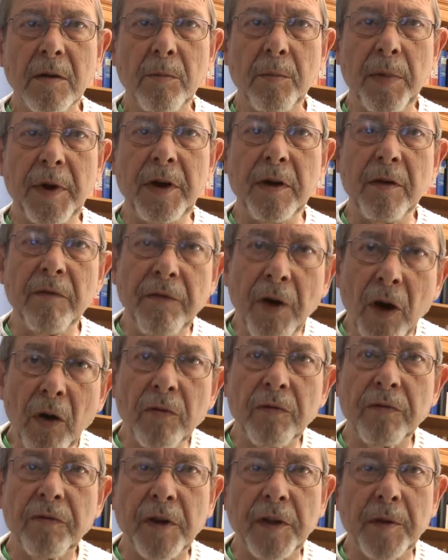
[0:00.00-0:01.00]
but you
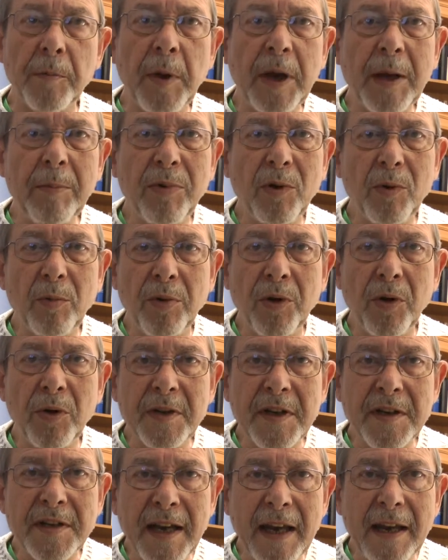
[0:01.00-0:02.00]
vote for the people who
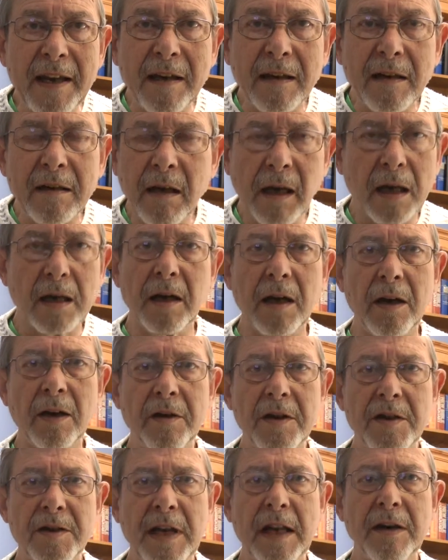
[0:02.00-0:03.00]
brought it in. I can't
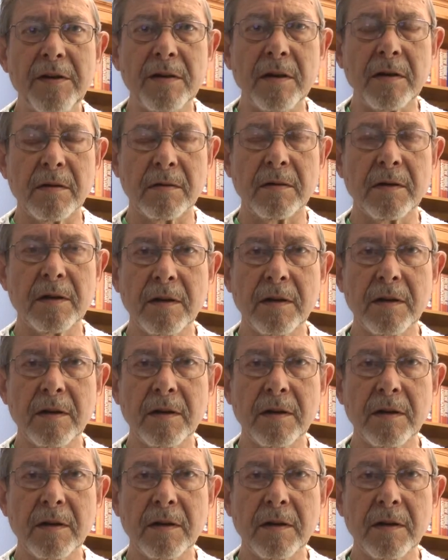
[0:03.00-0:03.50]
understand you."